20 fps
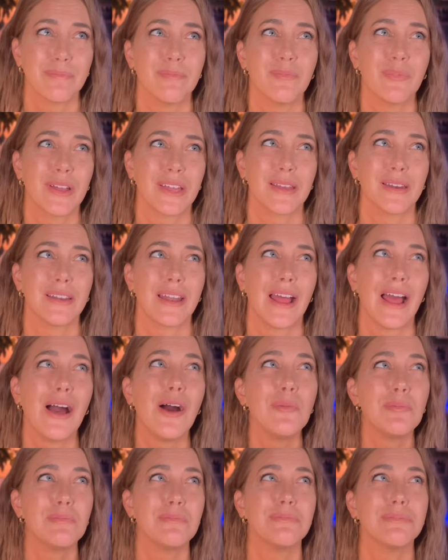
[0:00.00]
we can
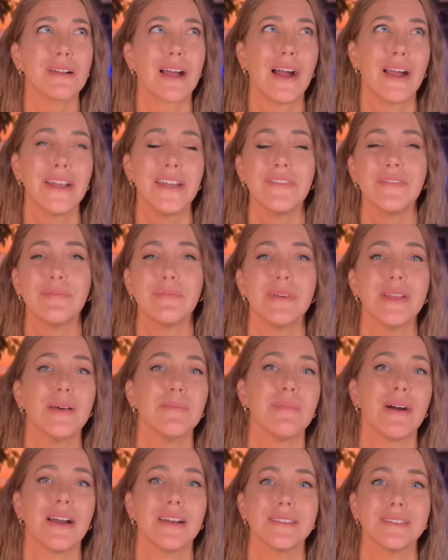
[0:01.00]
help kind of
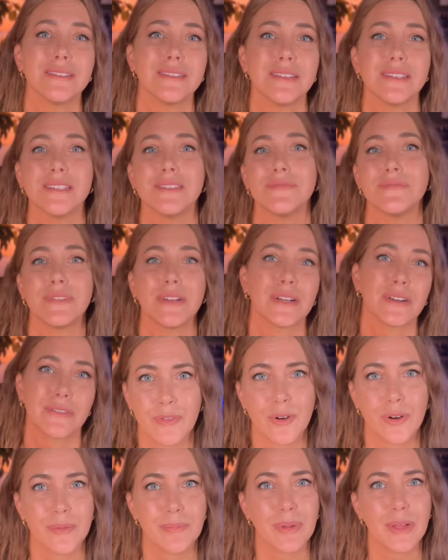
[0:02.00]
minimize this fear
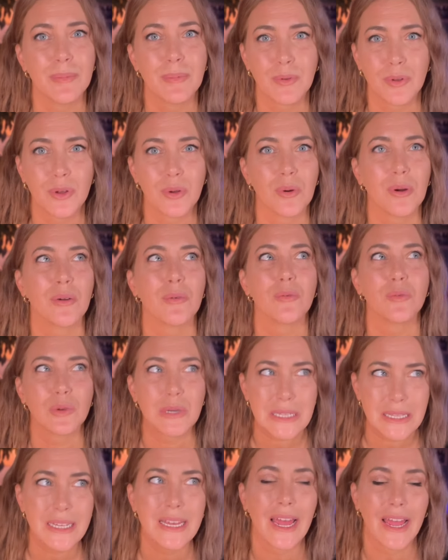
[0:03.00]
for people who are
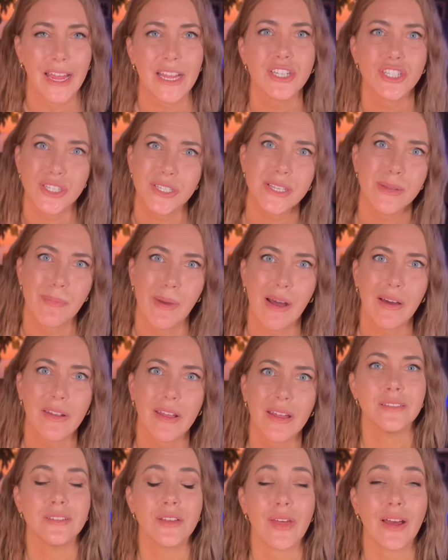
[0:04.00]
really anxious about
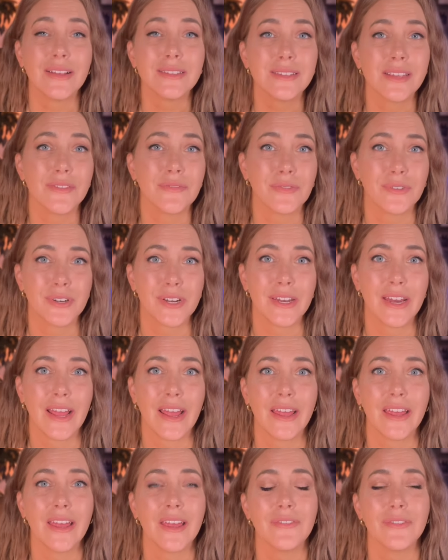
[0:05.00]
it. So that's it for
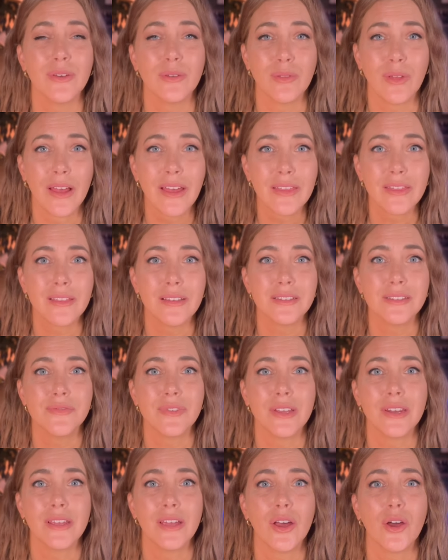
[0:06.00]
today. If you like this
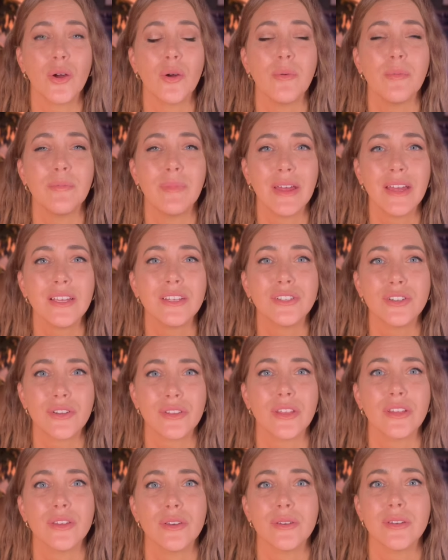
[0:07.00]
video, make sure
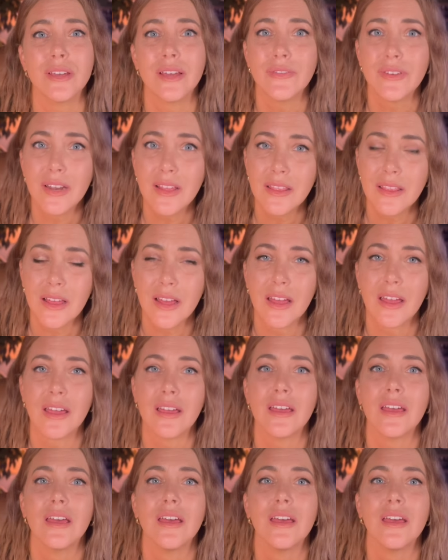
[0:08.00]
that you give it a like